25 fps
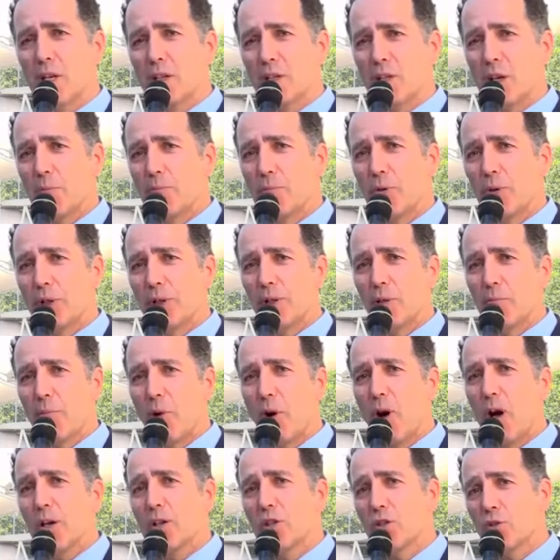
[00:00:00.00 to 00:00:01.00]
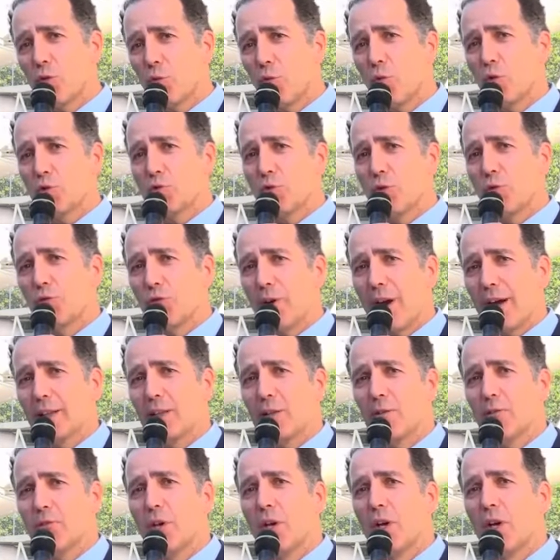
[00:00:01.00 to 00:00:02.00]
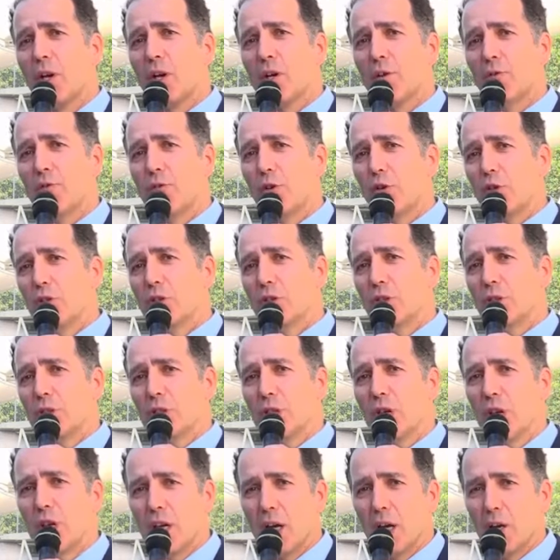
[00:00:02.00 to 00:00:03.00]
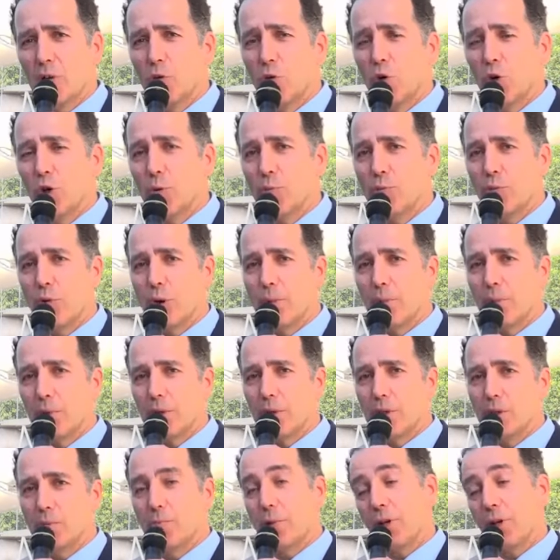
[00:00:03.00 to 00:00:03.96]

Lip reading: So putting the bias towards refractive versus corneal parameters.